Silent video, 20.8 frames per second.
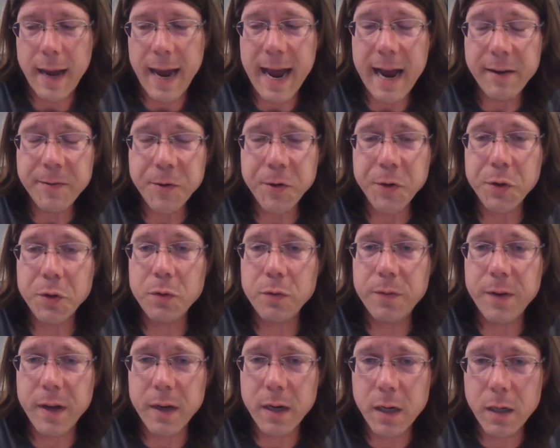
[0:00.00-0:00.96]
After
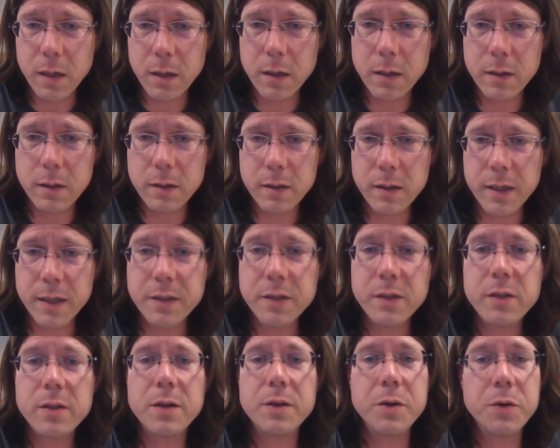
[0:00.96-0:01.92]
you've
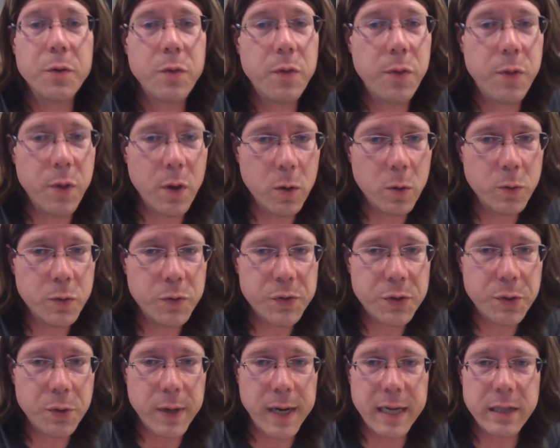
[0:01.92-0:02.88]
considered those
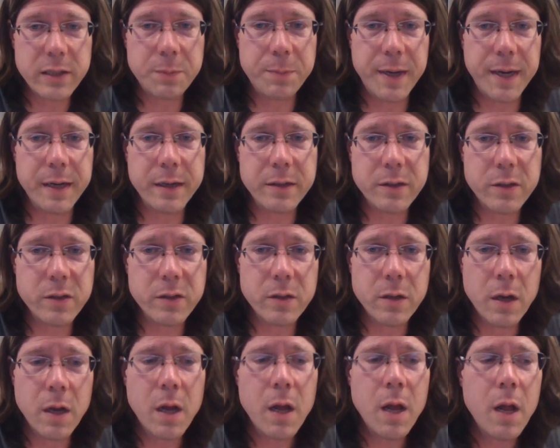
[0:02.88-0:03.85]
two
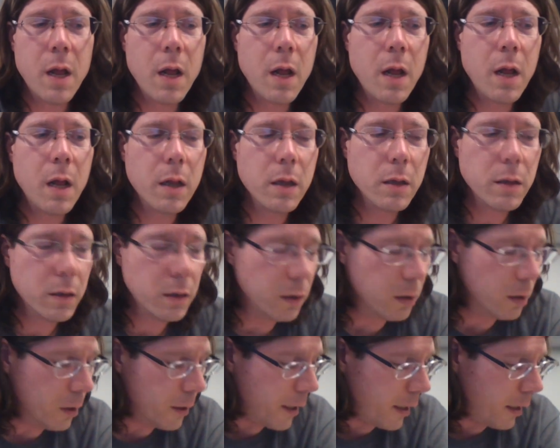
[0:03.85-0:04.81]
aspects,
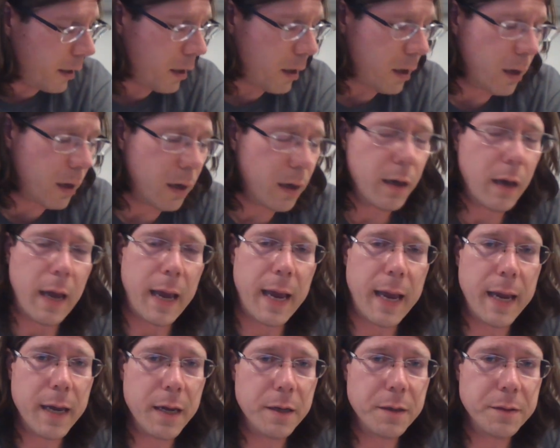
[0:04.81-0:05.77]
looking
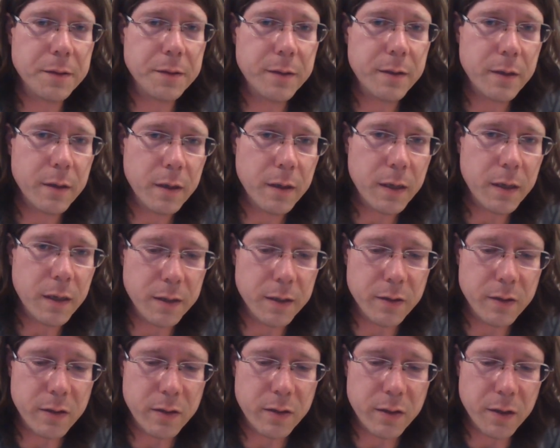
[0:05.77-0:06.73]
and
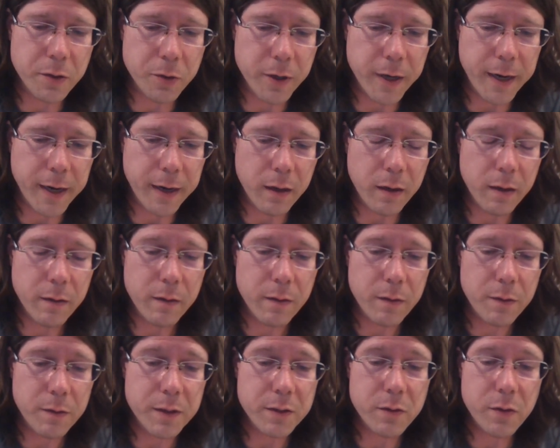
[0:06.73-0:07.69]
considering
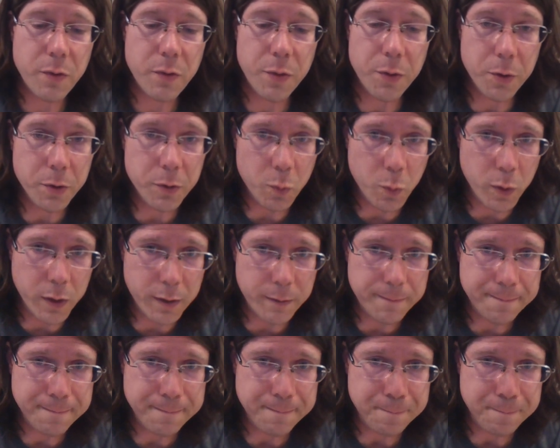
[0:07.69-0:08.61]
this third one